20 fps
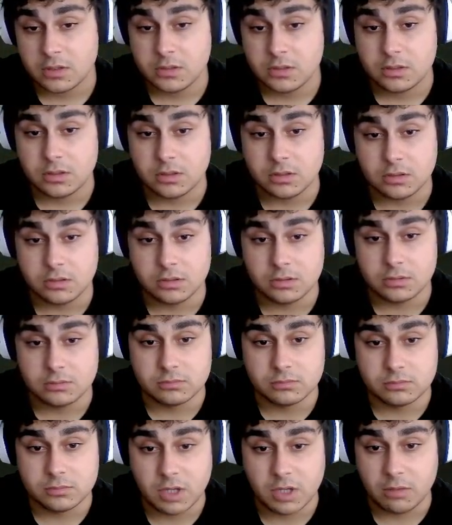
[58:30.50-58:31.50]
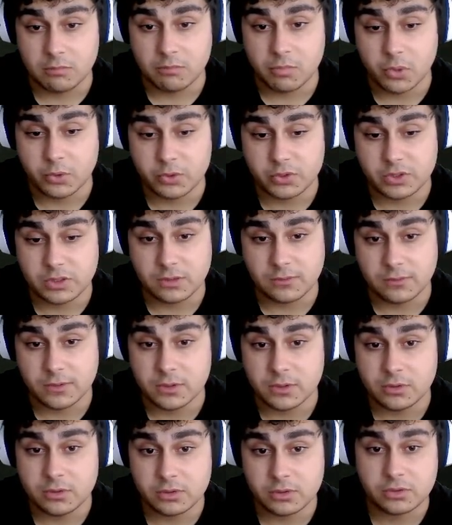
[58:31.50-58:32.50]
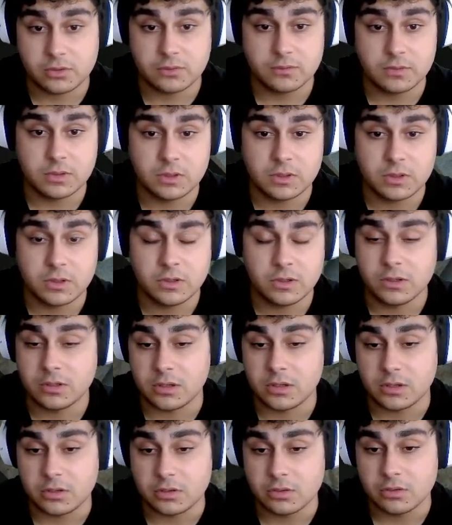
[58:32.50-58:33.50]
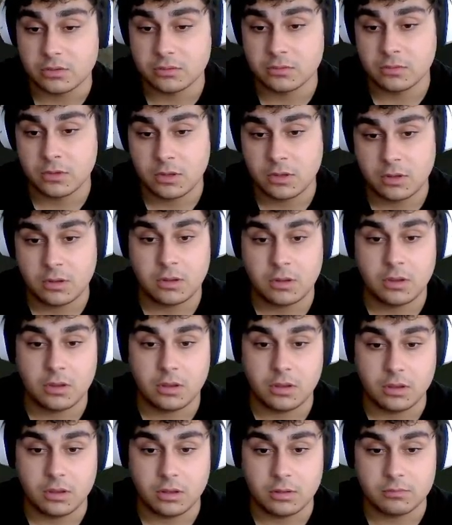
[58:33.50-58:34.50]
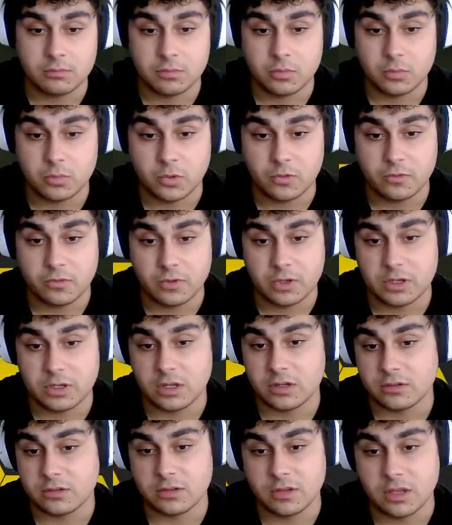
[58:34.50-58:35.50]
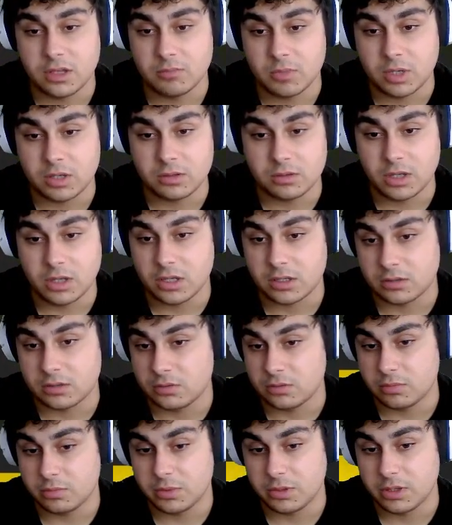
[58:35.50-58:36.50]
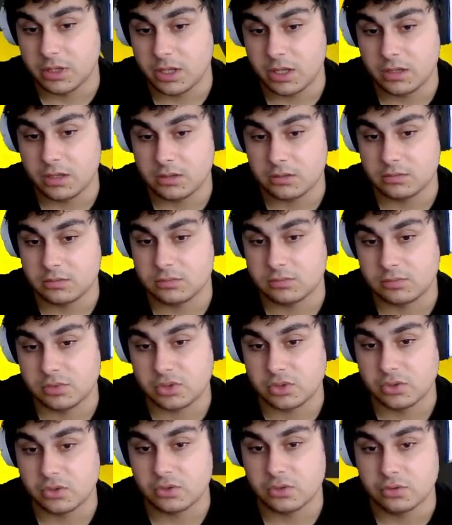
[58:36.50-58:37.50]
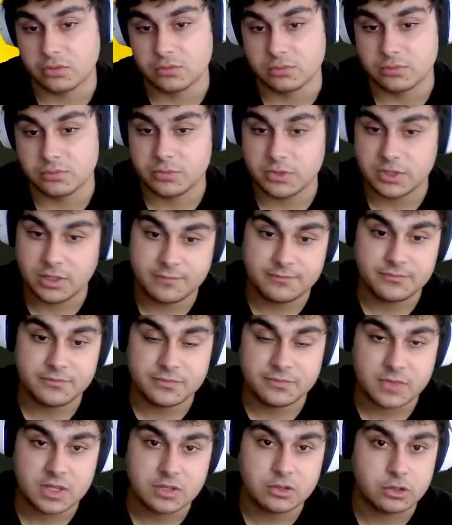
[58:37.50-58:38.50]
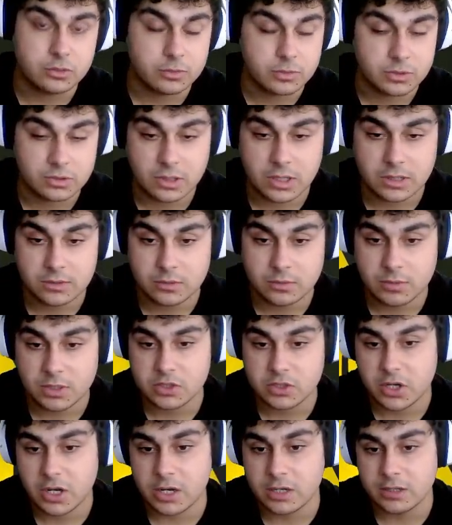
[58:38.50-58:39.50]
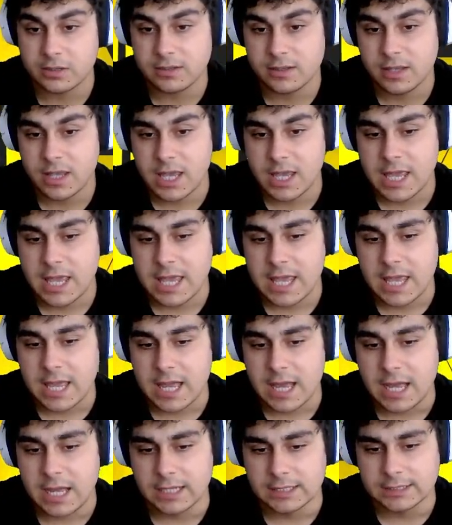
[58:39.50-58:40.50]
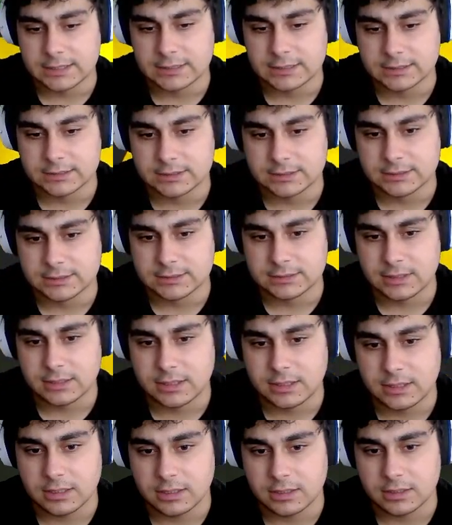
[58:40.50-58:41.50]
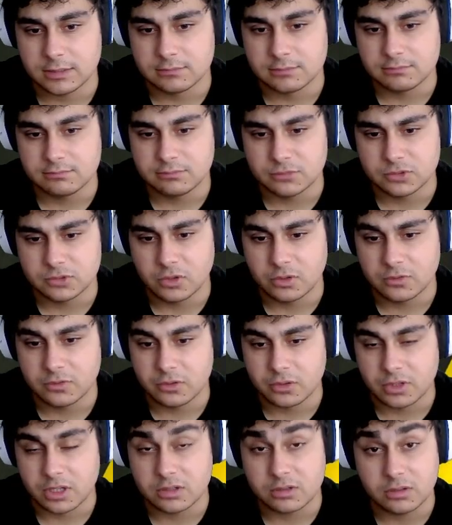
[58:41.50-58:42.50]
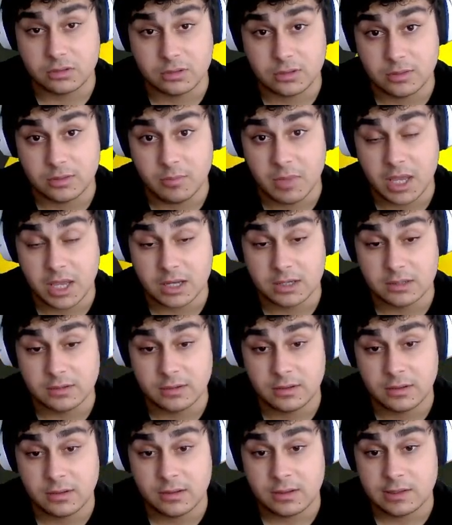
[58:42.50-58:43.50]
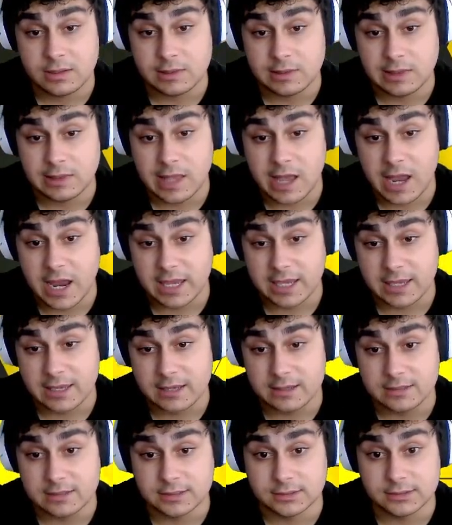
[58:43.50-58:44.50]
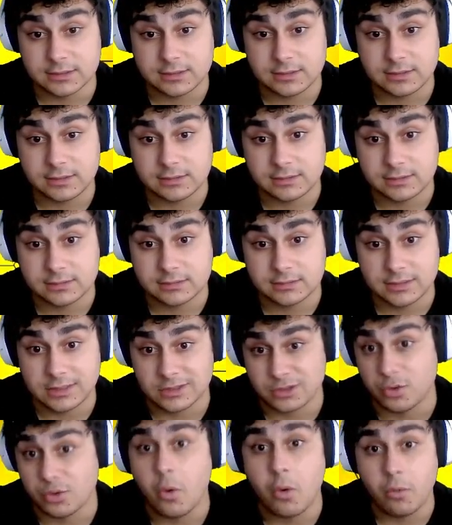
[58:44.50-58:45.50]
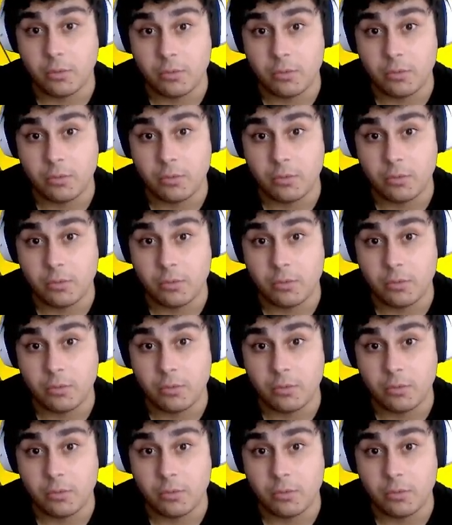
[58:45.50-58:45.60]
I'm posting videos of ninja.io, of any other game I like to play. So yep, subscribe to my channel. um don't forget to comment, like, and so on.